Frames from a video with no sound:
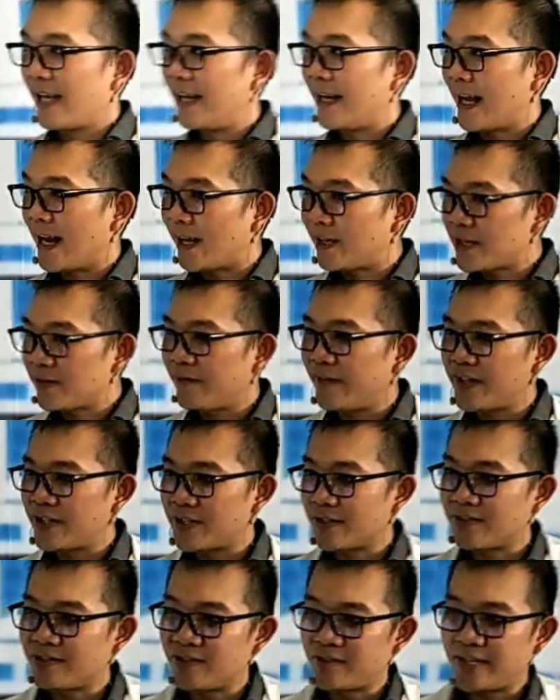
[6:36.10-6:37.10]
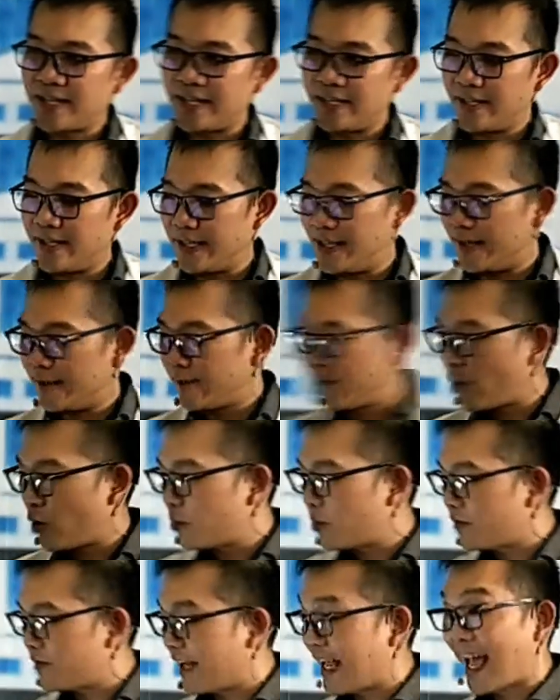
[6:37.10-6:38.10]
an artificial skin in the
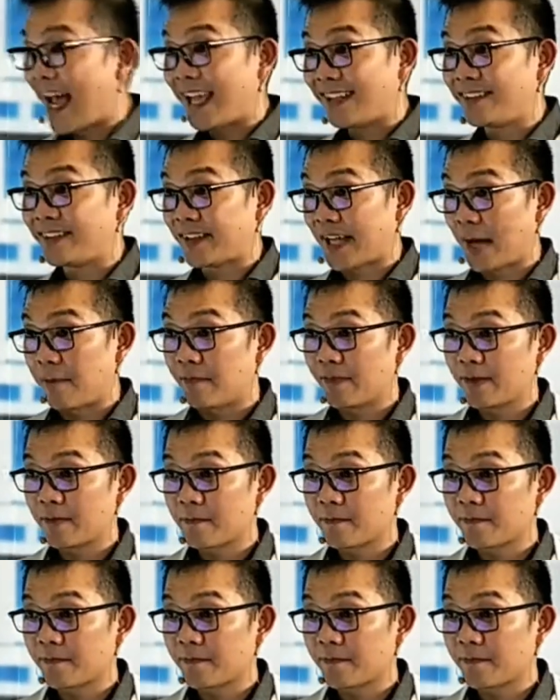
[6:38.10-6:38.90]
form of a hand stand